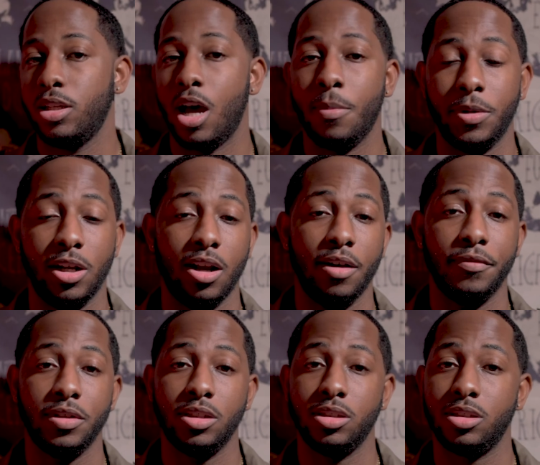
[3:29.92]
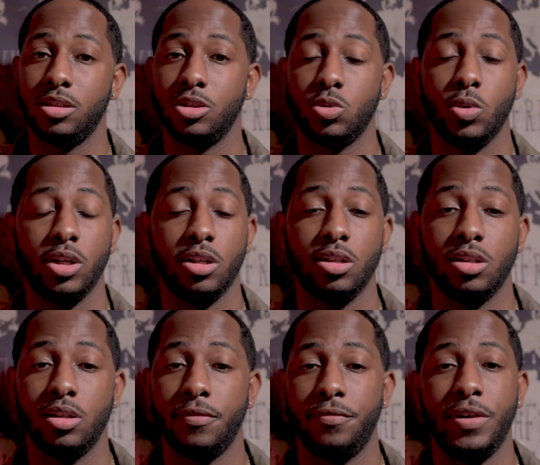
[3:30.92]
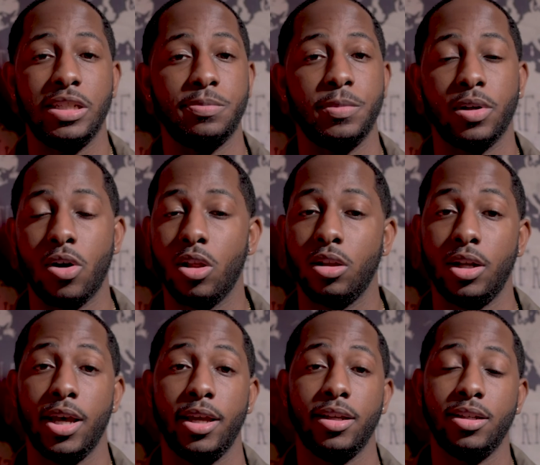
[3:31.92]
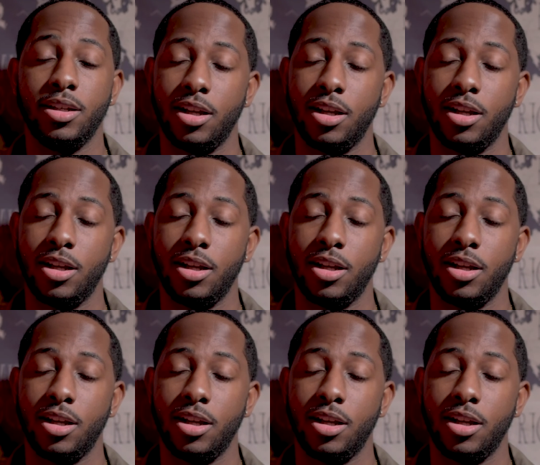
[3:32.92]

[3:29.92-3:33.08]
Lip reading: Dominic Evans. Twitter, Facebook, all of that.